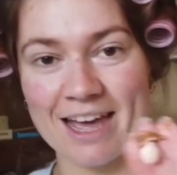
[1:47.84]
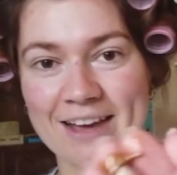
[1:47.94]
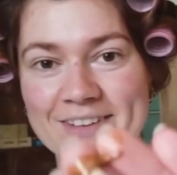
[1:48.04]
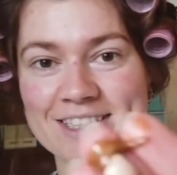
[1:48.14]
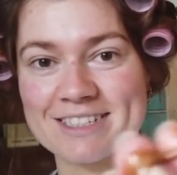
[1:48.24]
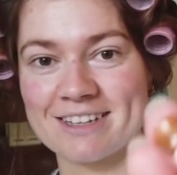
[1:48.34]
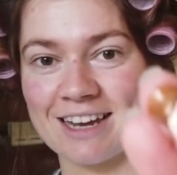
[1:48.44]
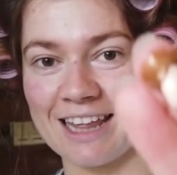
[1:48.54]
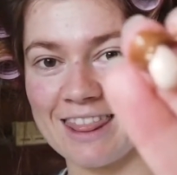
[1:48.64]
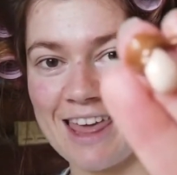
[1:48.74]
I just go
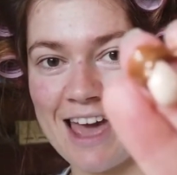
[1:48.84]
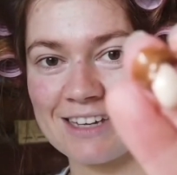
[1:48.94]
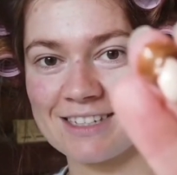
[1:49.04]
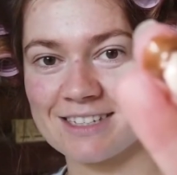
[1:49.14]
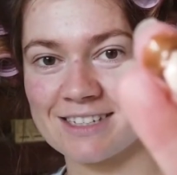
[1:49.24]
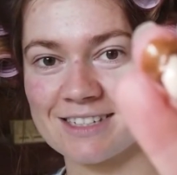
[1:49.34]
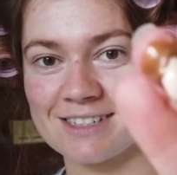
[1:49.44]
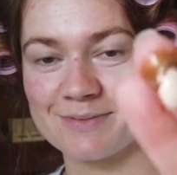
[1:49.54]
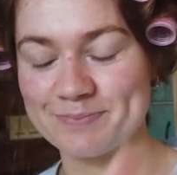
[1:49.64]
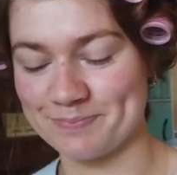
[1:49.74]
like that,
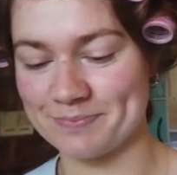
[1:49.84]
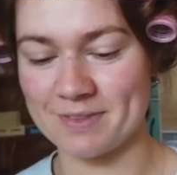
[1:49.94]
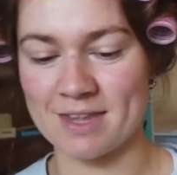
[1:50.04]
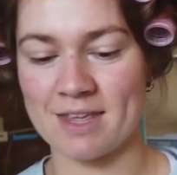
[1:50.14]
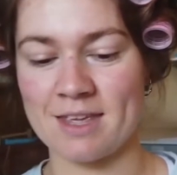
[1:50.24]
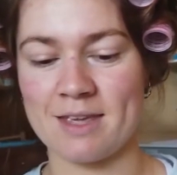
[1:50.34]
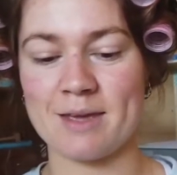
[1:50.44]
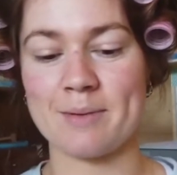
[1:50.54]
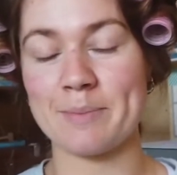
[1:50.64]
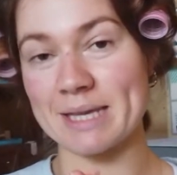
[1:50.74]

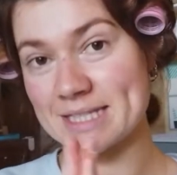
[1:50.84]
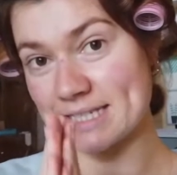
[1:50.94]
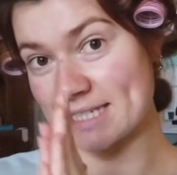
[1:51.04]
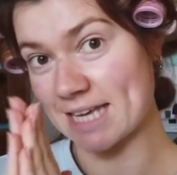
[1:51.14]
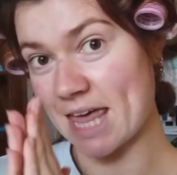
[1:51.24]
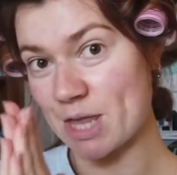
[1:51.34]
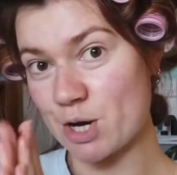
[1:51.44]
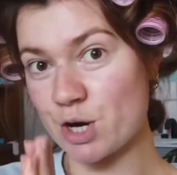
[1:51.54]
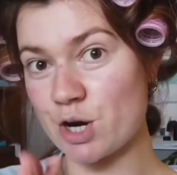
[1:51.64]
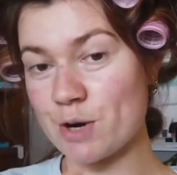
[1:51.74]
mix it
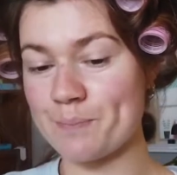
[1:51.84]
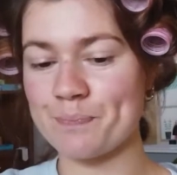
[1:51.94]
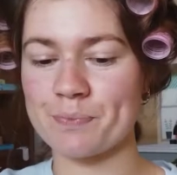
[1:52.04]
together,